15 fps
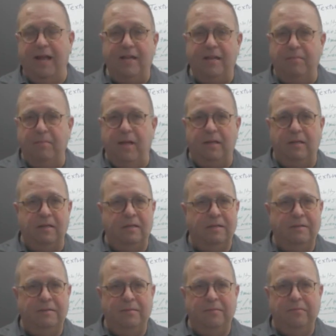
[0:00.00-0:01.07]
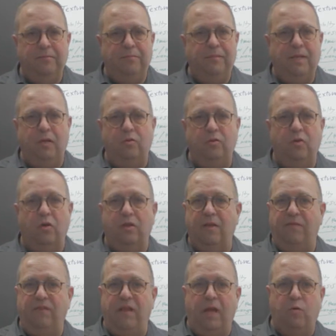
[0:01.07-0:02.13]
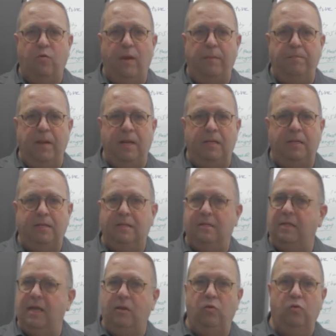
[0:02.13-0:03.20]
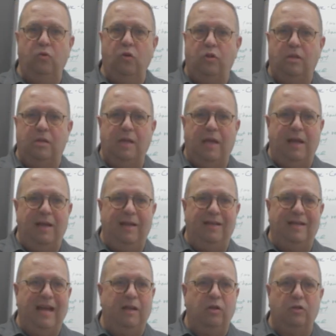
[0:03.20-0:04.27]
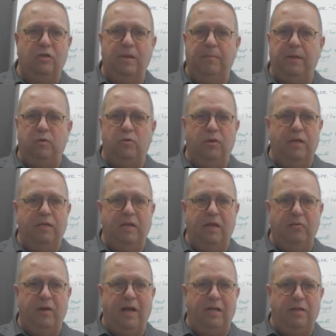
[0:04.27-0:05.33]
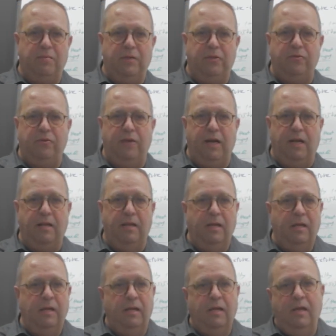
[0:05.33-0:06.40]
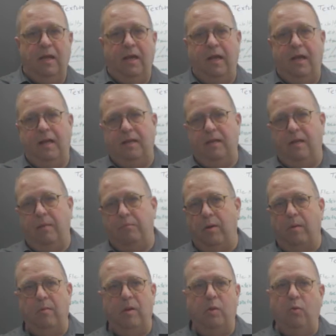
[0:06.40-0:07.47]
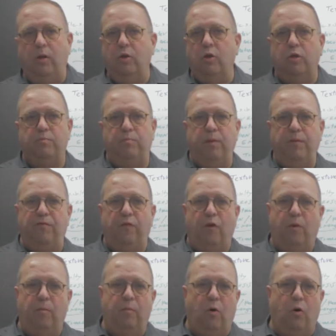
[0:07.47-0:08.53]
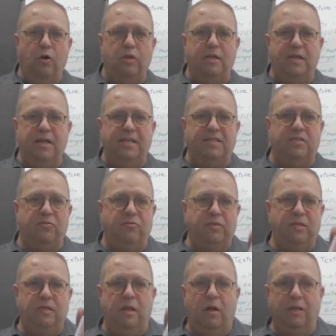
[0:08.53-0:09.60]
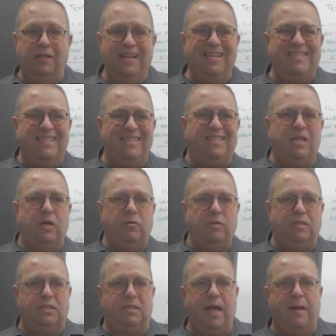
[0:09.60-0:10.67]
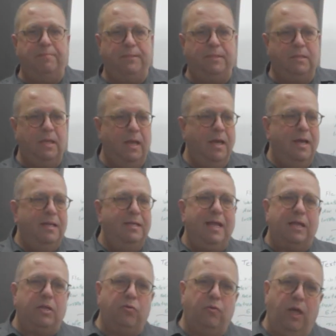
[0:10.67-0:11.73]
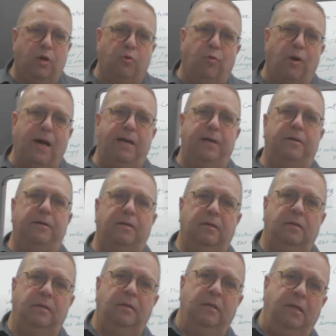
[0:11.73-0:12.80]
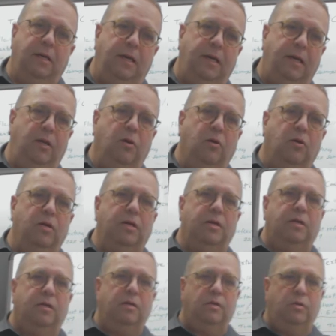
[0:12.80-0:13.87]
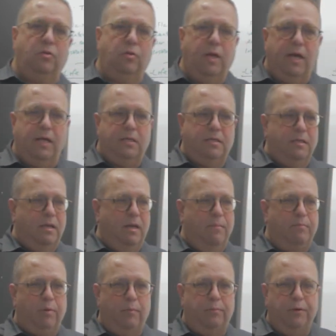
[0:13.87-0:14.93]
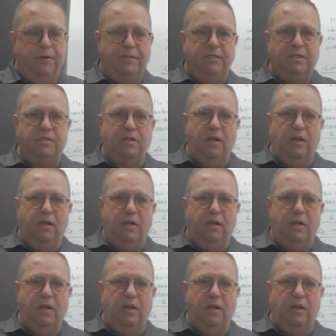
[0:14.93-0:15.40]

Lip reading: handyman, they do not have the equipment, they are not able to get the right material, and they probably will not perform all the necessary steps that require in order to get a proper